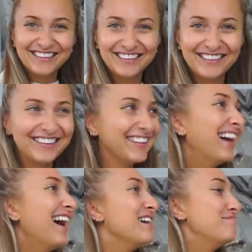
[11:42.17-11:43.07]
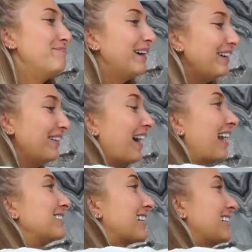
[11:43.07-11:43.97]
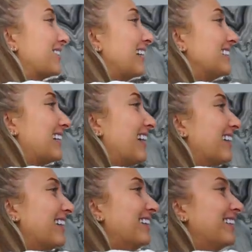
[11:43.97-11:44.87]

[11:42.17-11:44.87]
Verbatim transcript: Hi. Boo! I was gonna try and scare you.